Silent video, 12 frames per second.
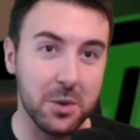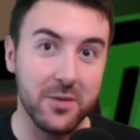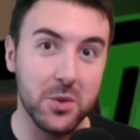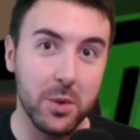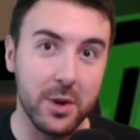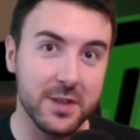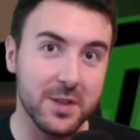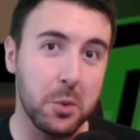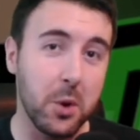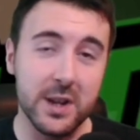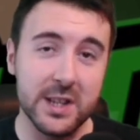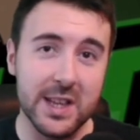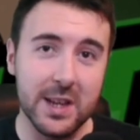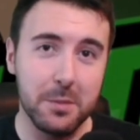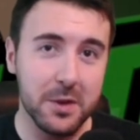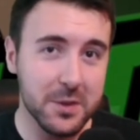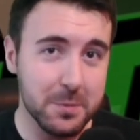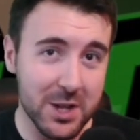So if you want to support a
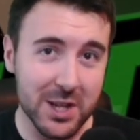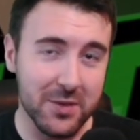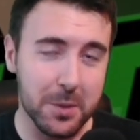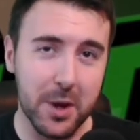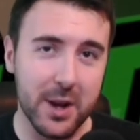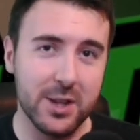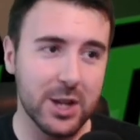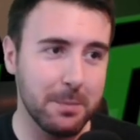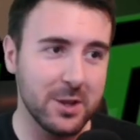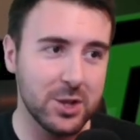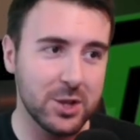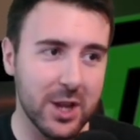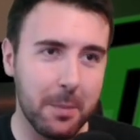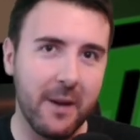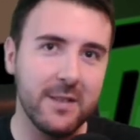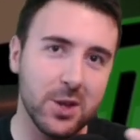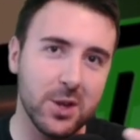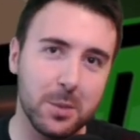team, especially for the Bonehead
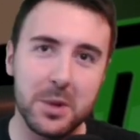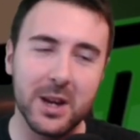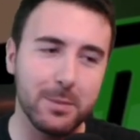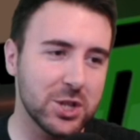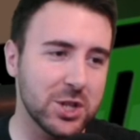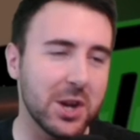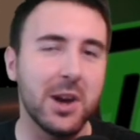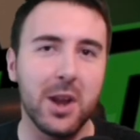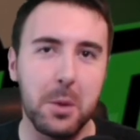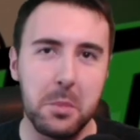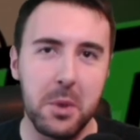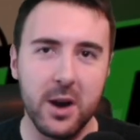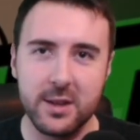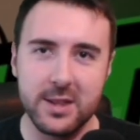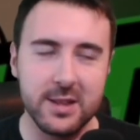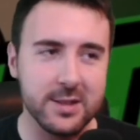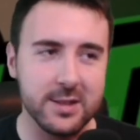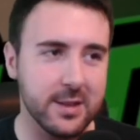Championship, you can pick up a shirt, a
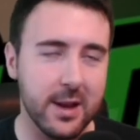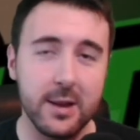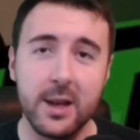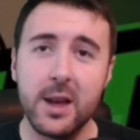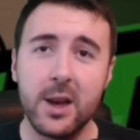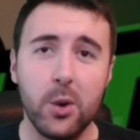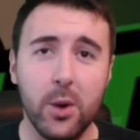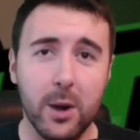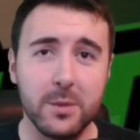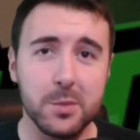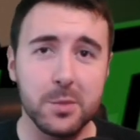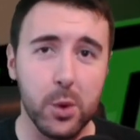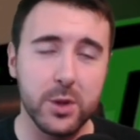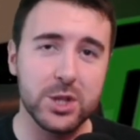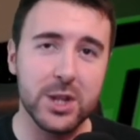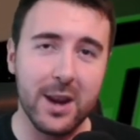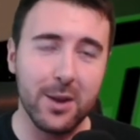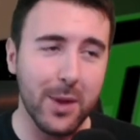mug, things like that. It all helps support
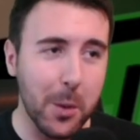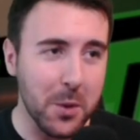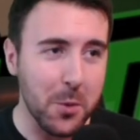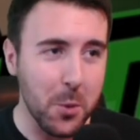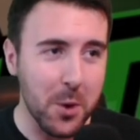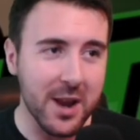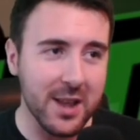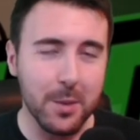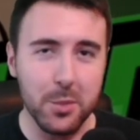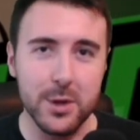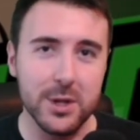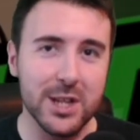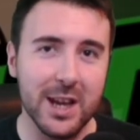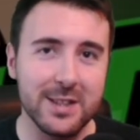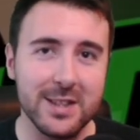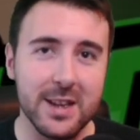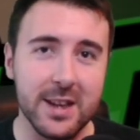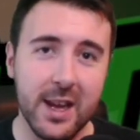the channel and we really
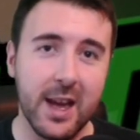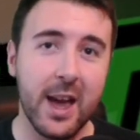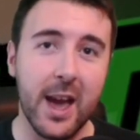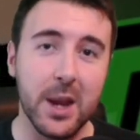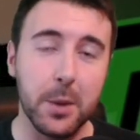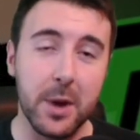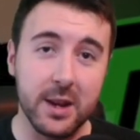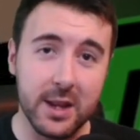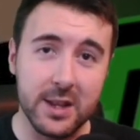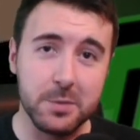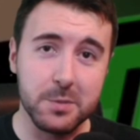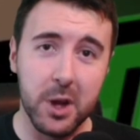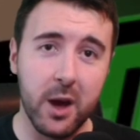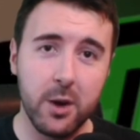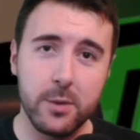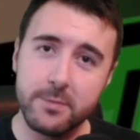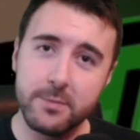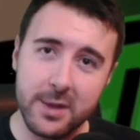appreciate it. Anyway, links
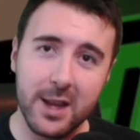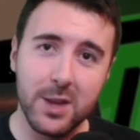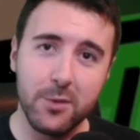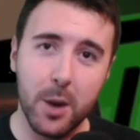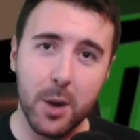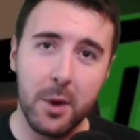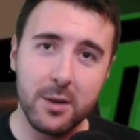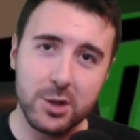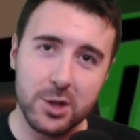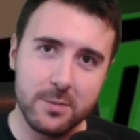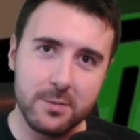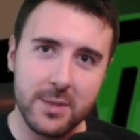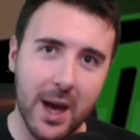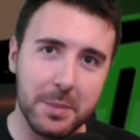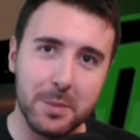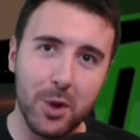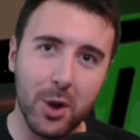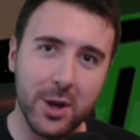below. Thank you very much.
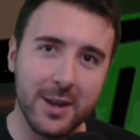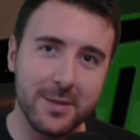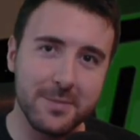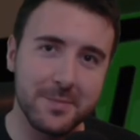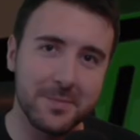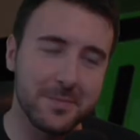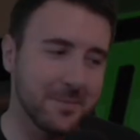Happy blocking.